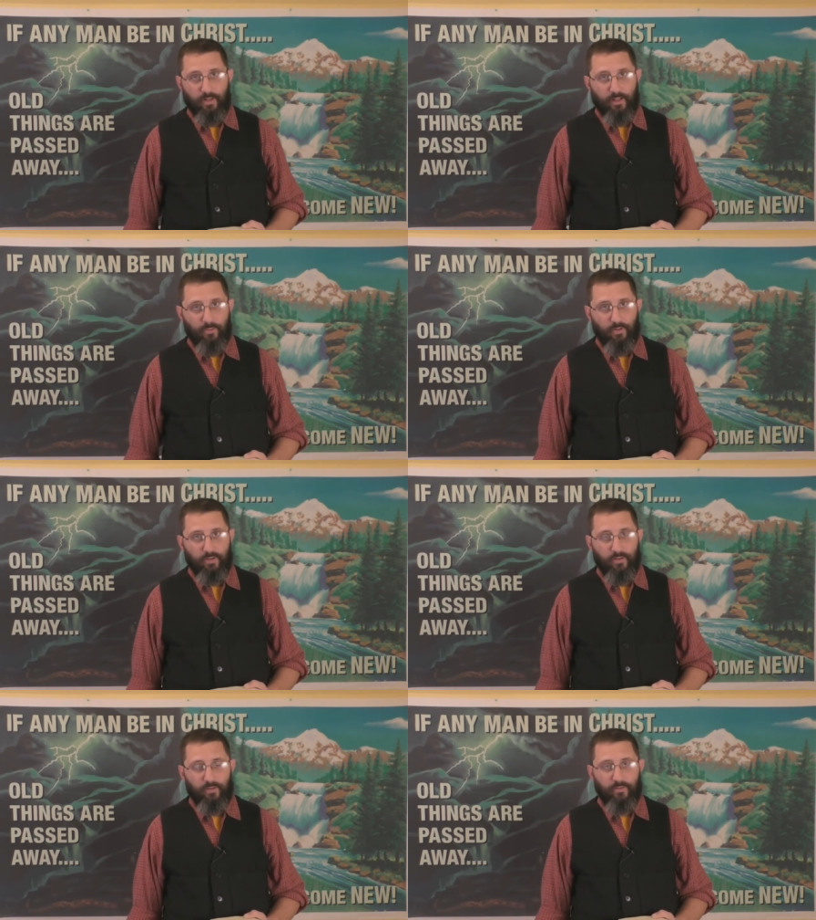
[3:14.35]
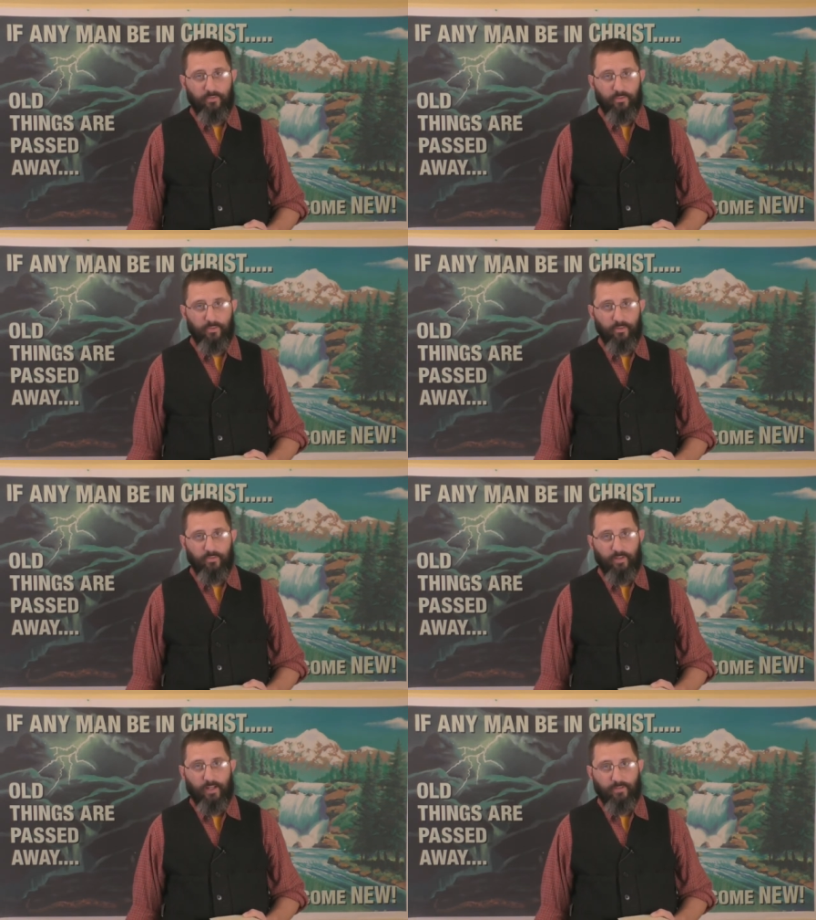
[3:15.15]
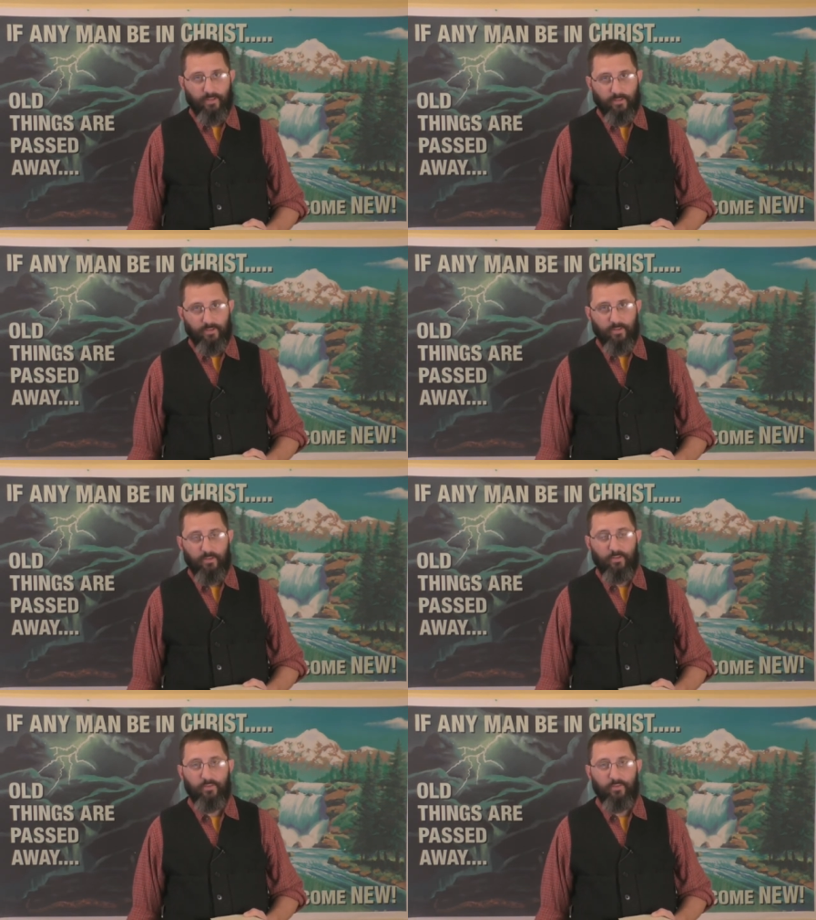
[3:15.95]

where I worked for five years,